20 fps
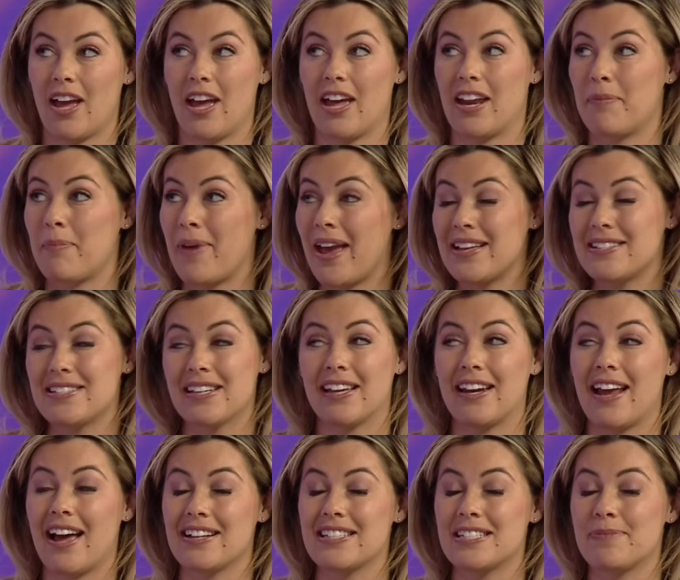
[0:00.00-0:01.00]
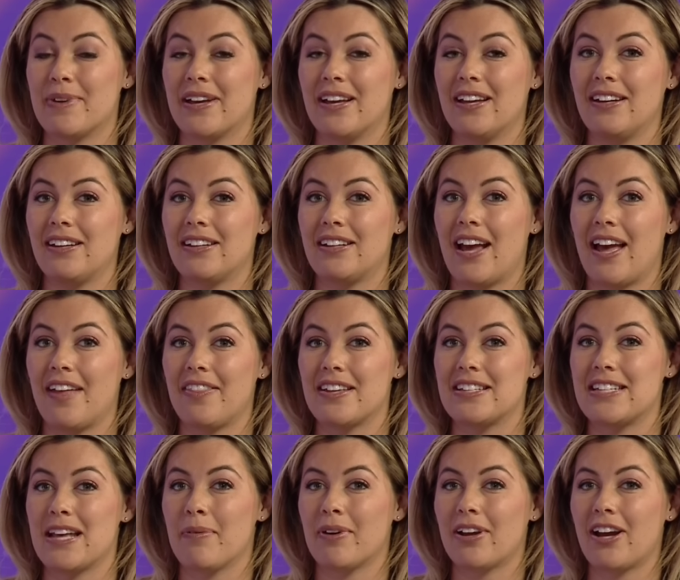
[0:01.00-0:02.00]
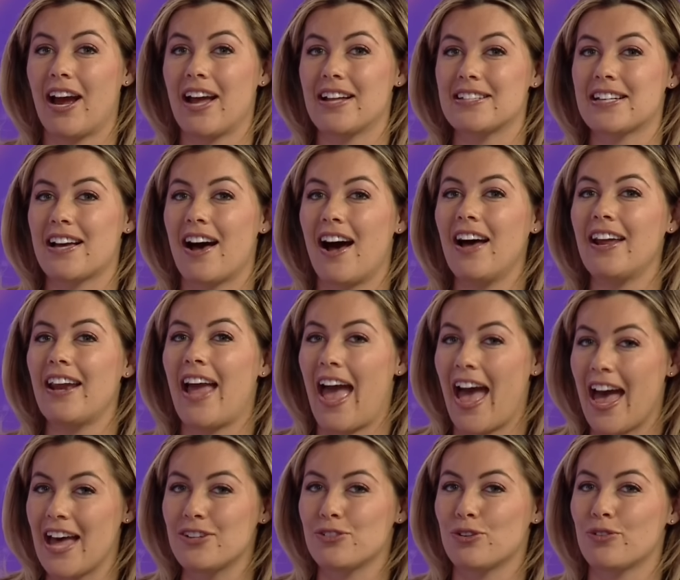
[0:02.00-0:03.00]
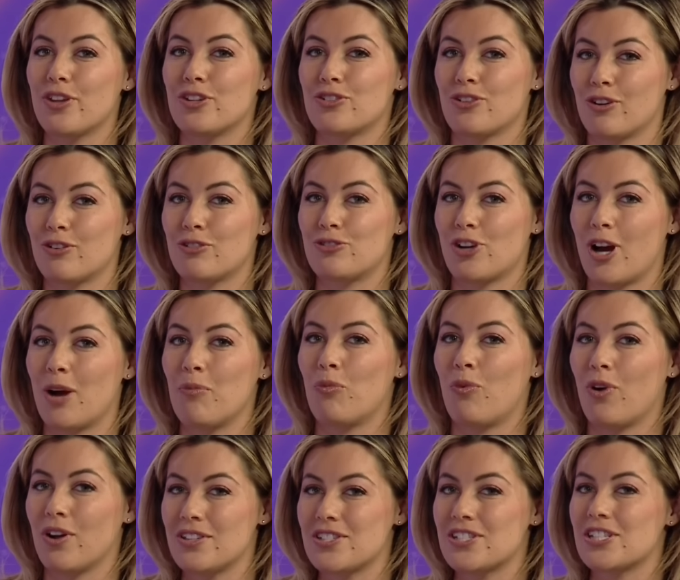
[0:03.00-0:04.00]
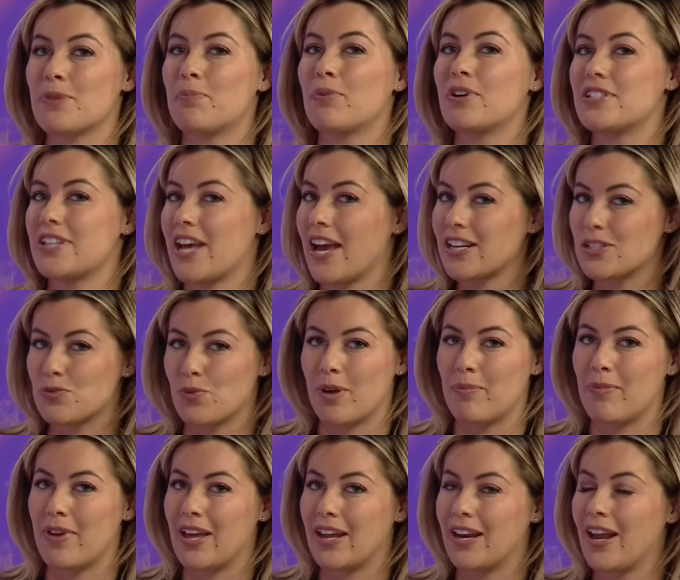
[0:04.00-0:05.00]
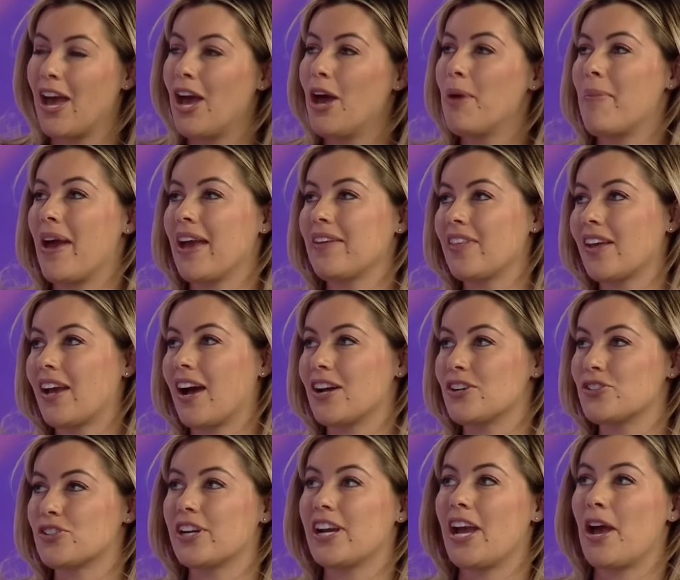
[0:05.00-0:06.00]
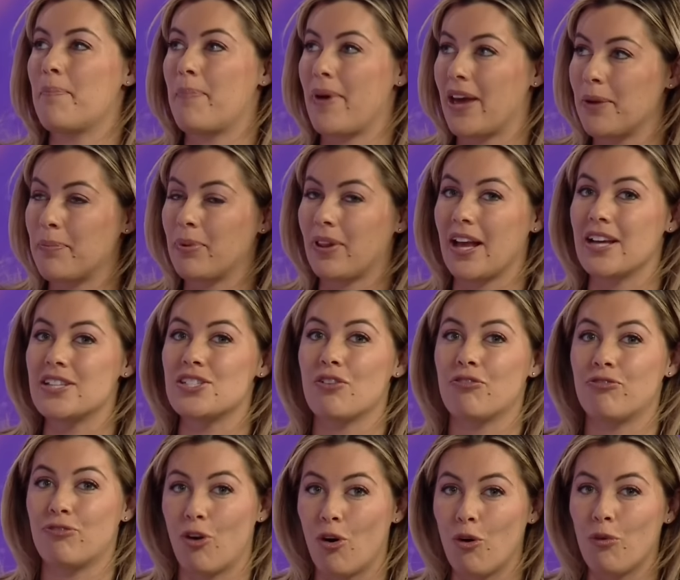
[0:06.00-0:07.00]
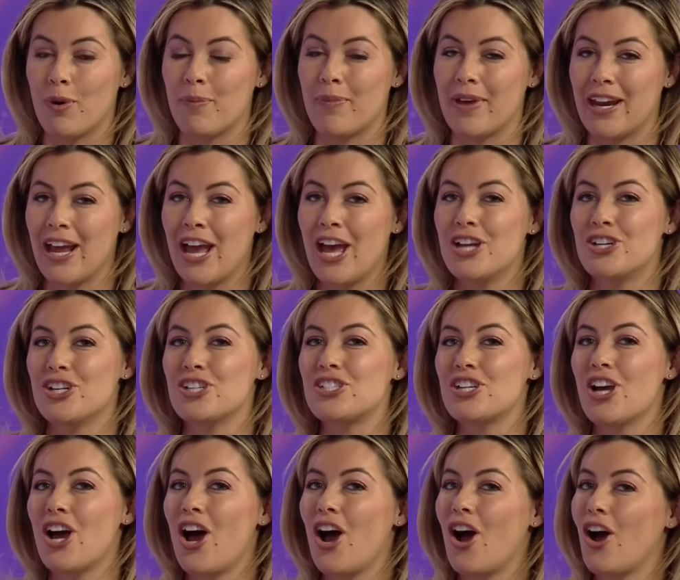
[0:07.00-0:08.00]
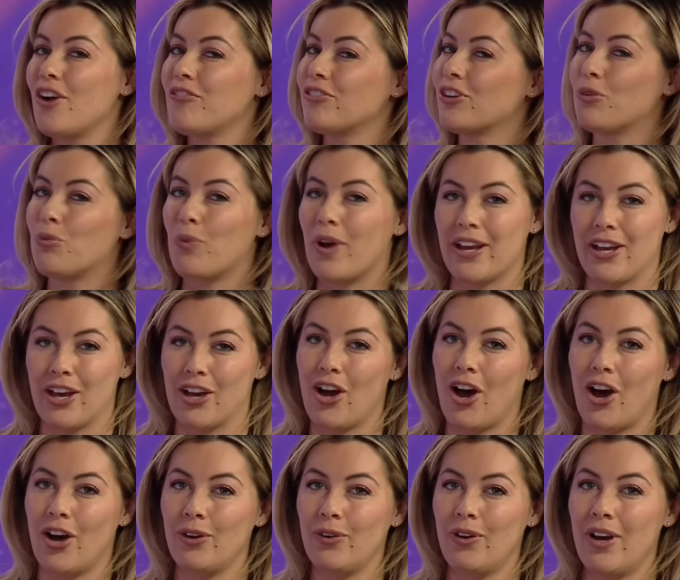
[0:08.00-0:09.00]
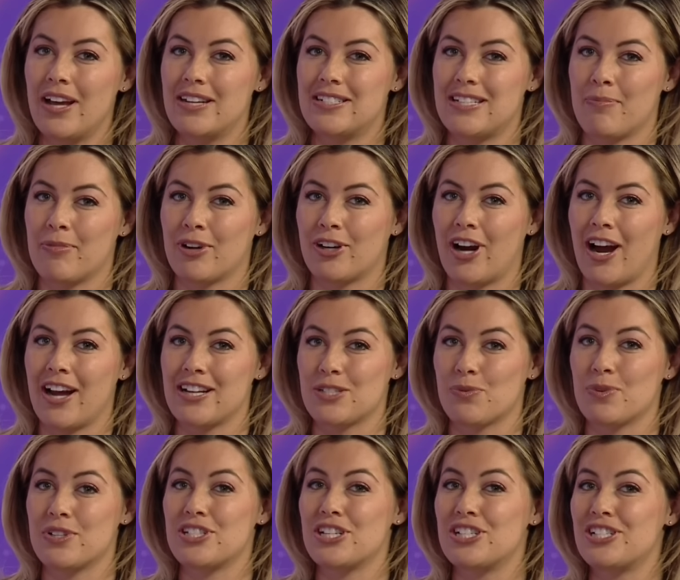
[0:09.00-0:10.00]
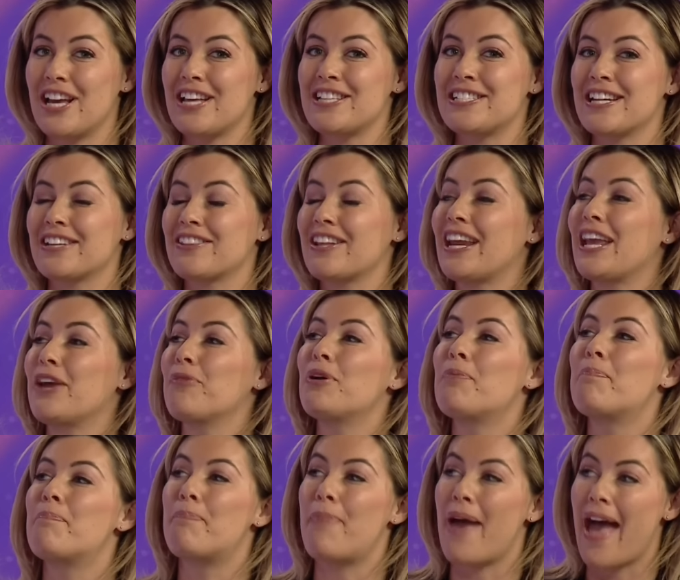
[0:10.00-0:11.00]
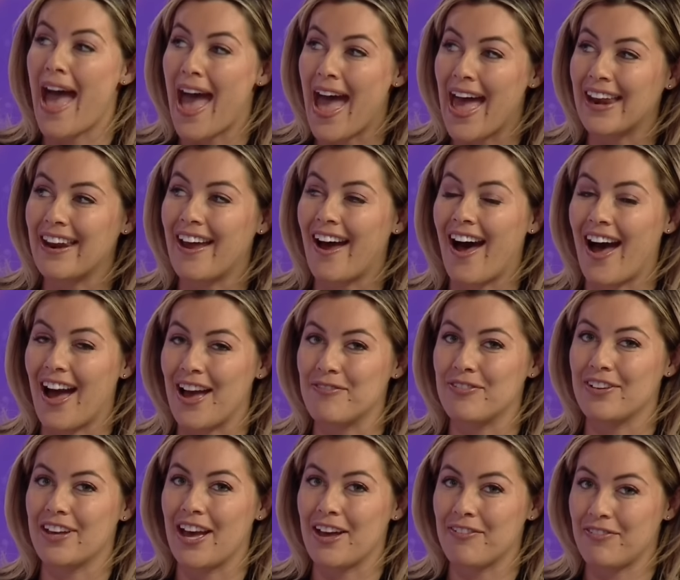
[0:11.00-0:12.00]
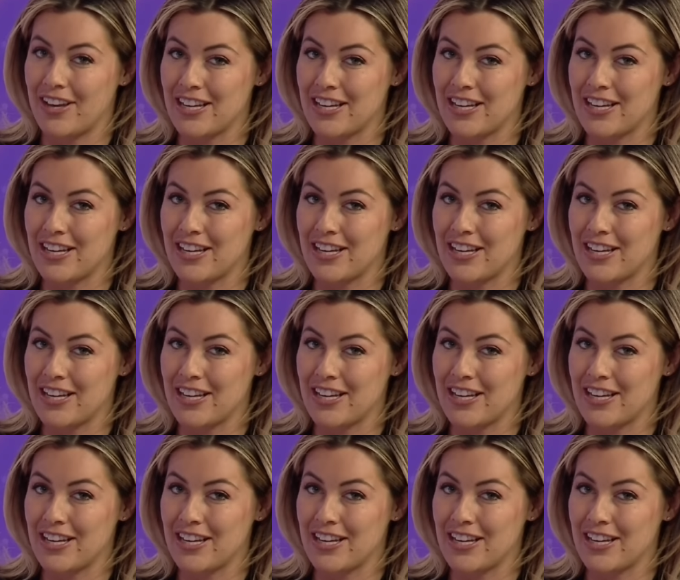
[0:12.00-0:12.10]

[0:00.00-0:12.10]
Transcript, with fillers: An amazing announcement, yet the Democrats can't handle that Donald Trump wants to protect women, make the country a better place for women. Just over a week ago, Democrats were suggesting that he would ban IVF.